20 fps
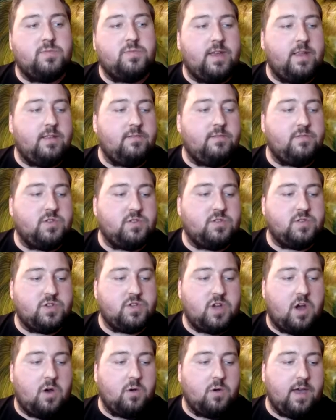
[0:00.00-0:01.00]
in
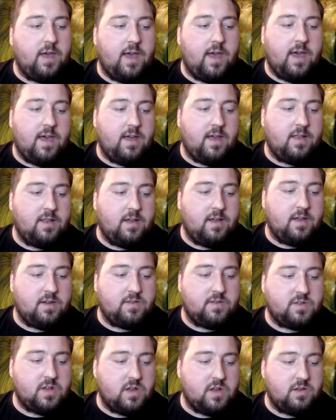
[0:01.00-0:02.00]
childcare. Like
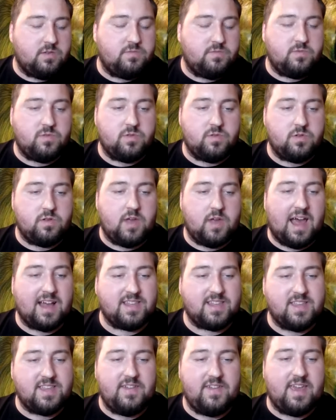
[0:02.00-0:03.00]
I've done
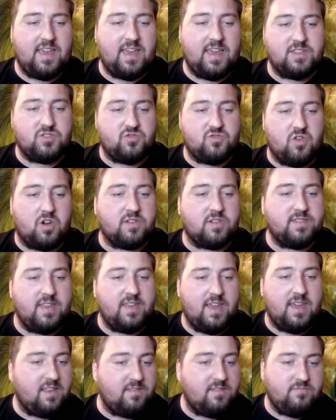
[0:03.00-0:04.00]
activity
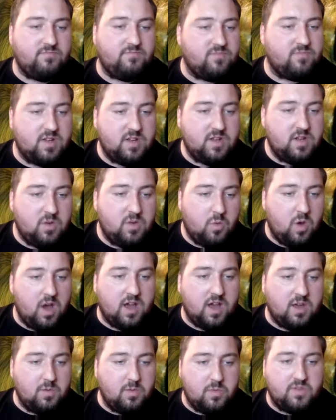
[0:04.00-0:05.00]
instructing,
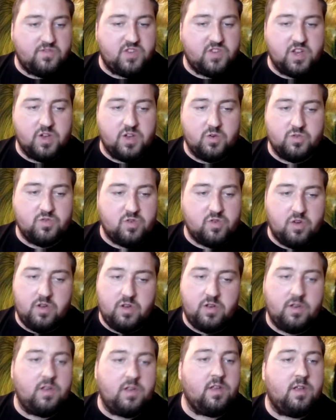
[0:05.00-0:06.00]
working with
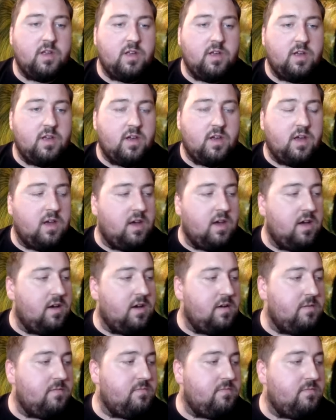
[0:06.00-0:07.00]
children.
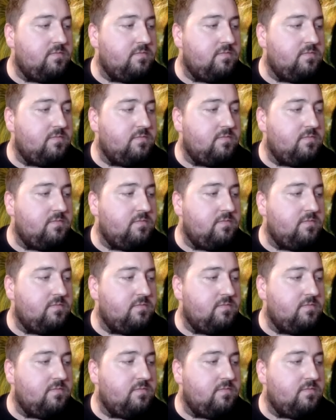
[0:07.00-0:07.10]
Um,